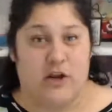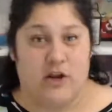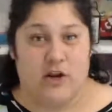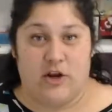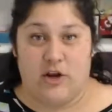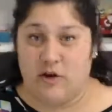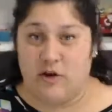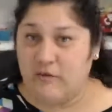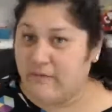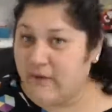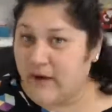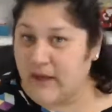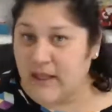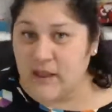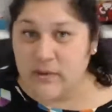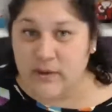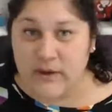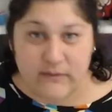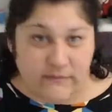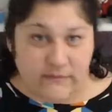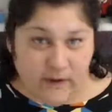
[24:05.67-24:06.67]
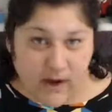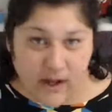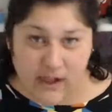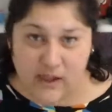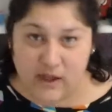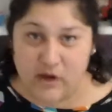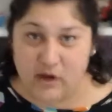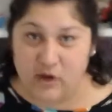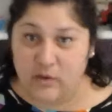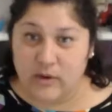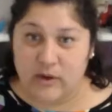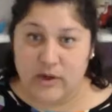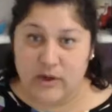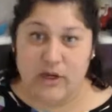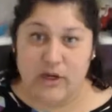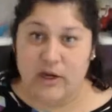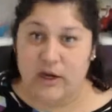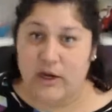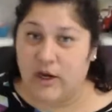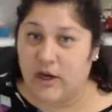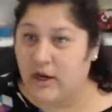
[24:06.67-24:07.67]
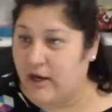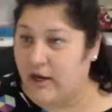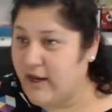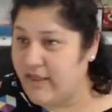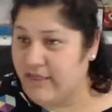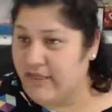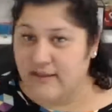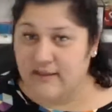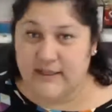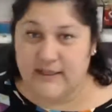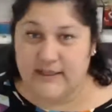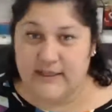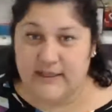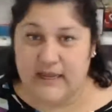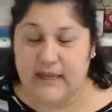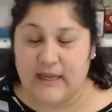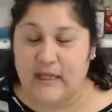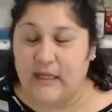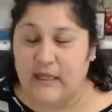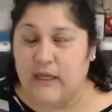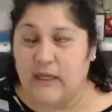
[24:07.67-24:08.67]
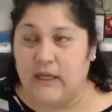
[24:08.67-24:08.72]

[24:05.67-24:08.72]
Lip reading: no follow unfollow, nothing like that.